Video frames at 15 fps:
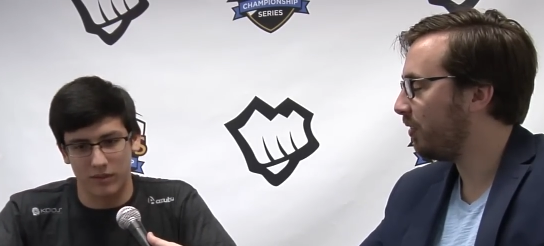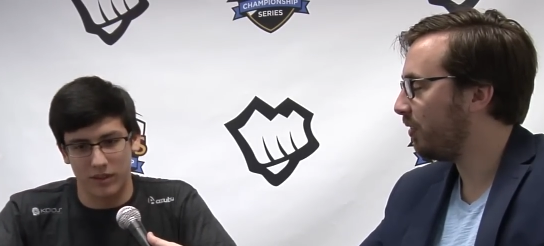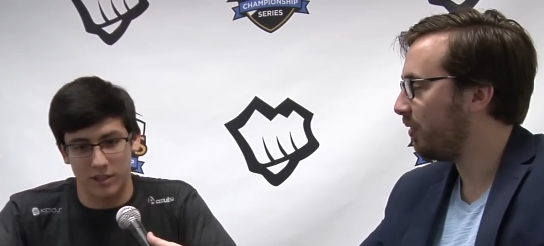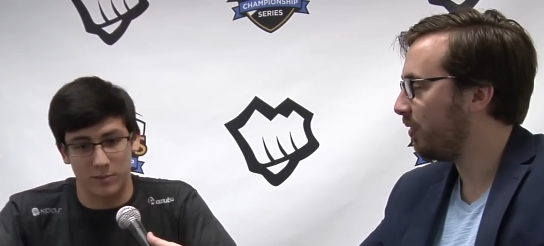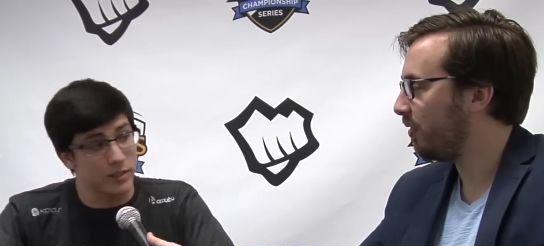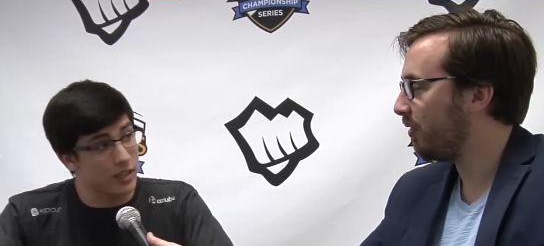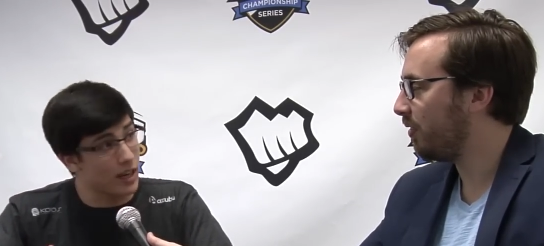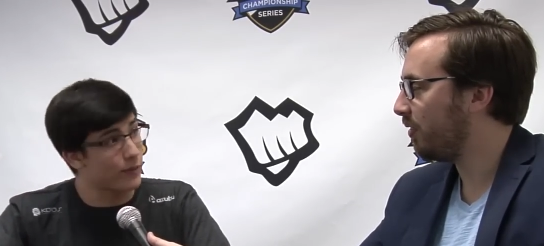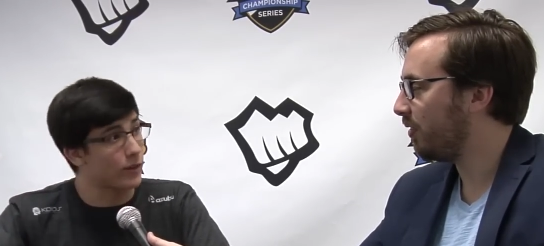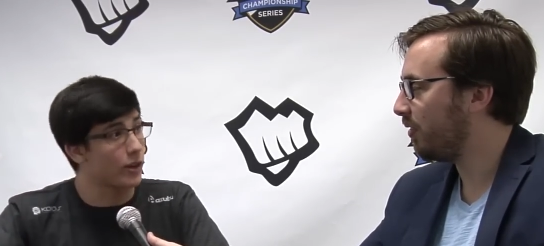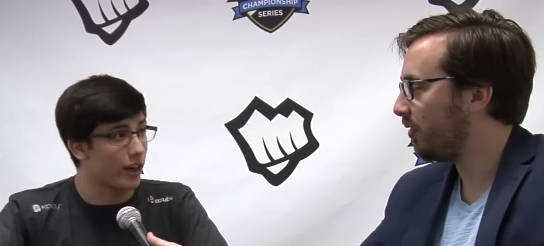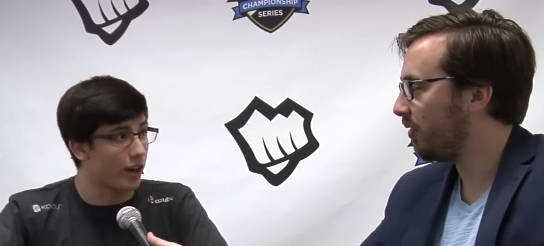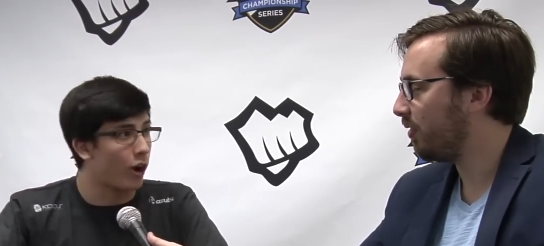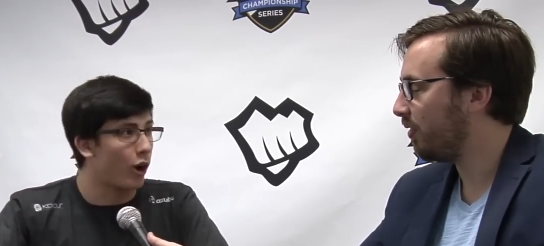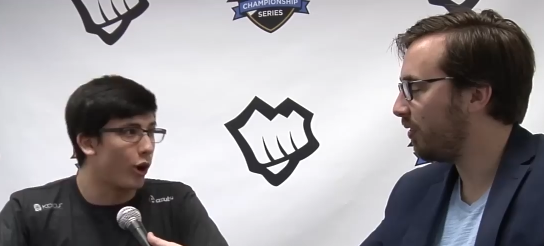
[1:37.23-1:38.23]
Speaker 1: especially after
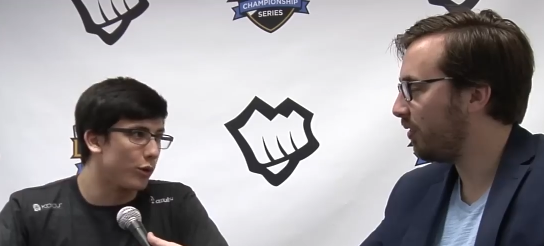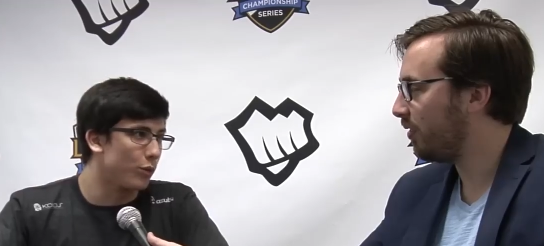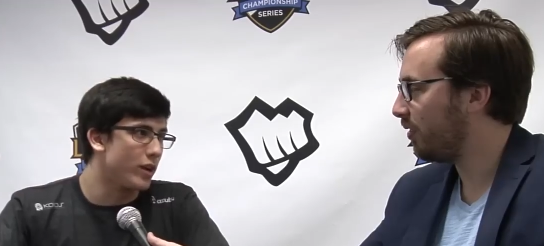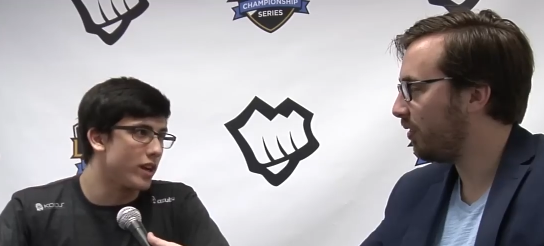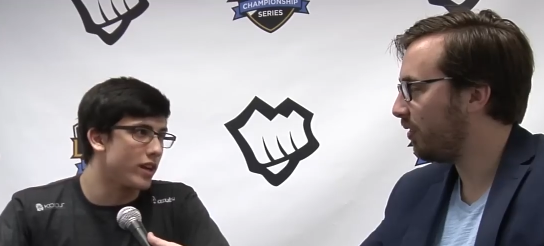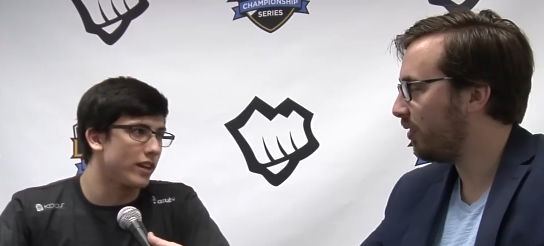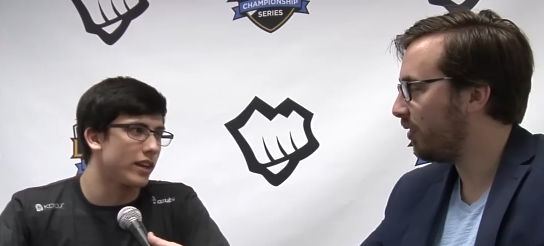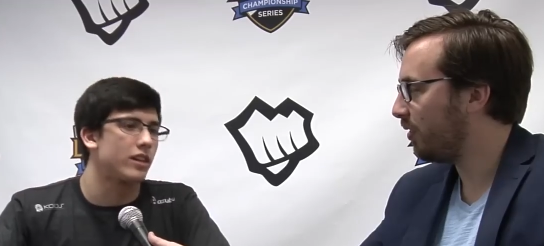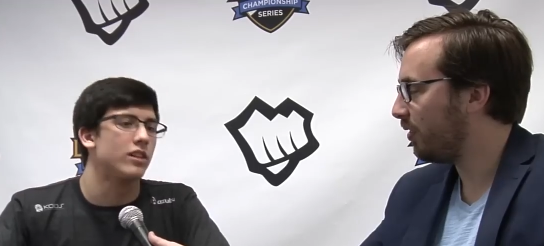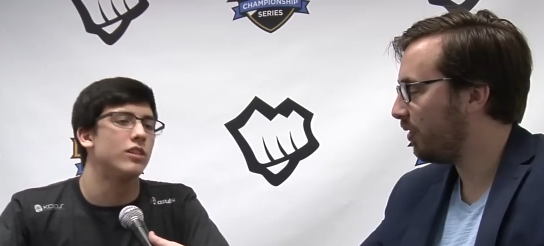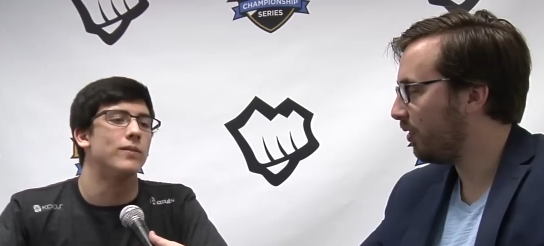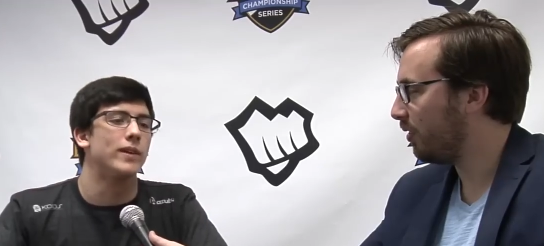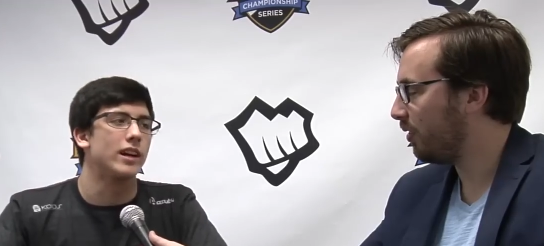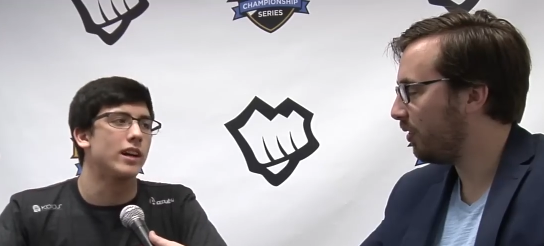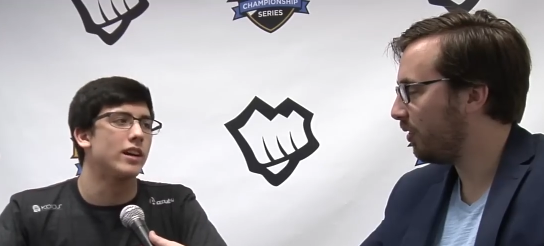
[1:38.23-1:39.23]
like a hard week, like
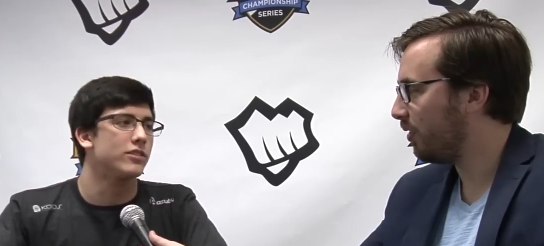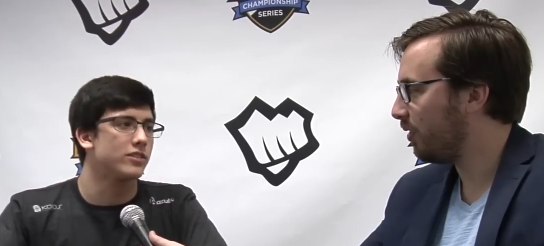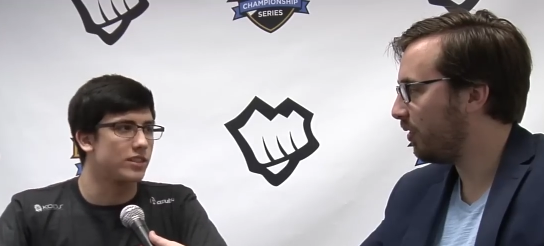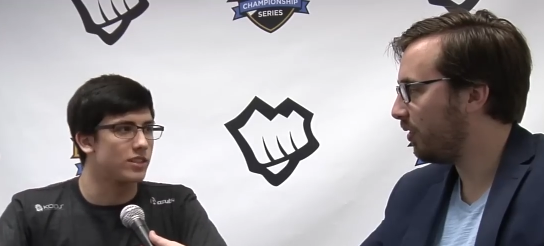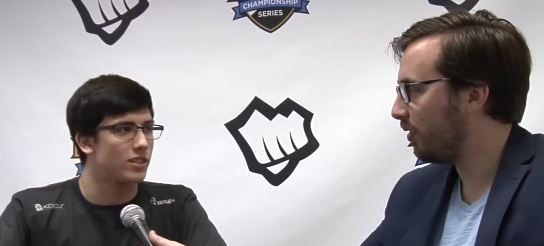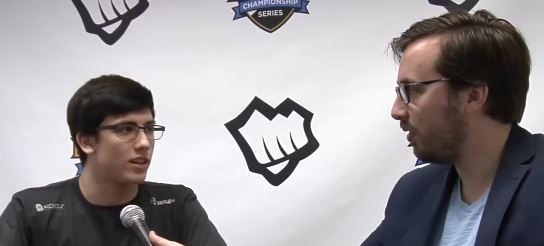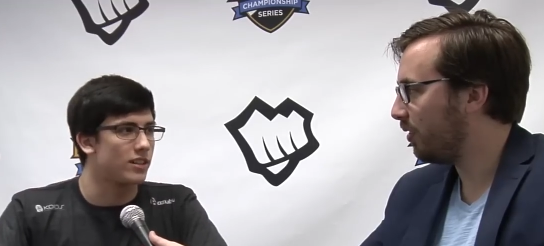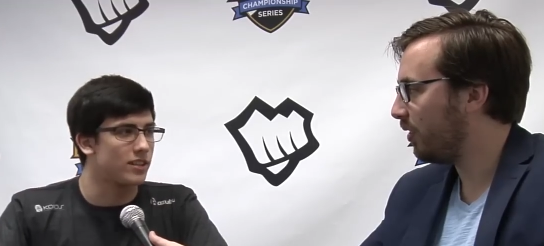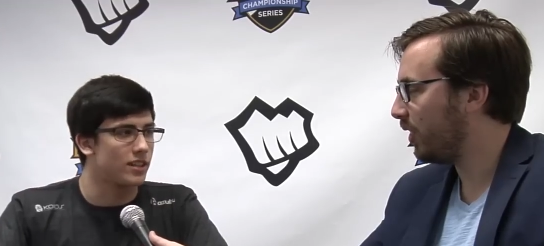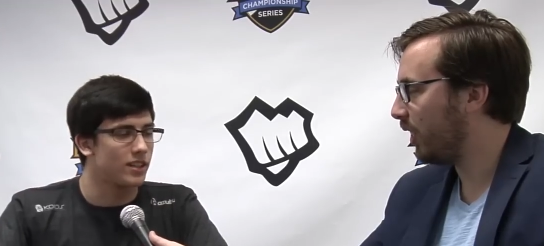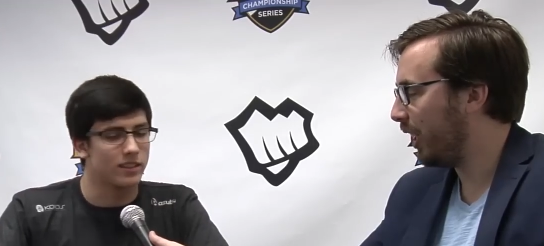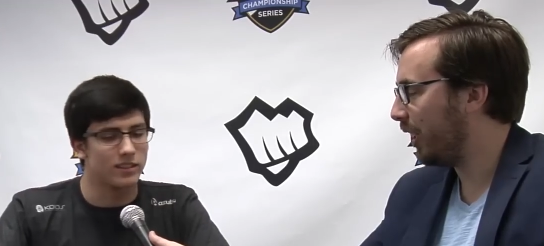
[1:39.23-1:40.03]
oh my god, it's exhausting.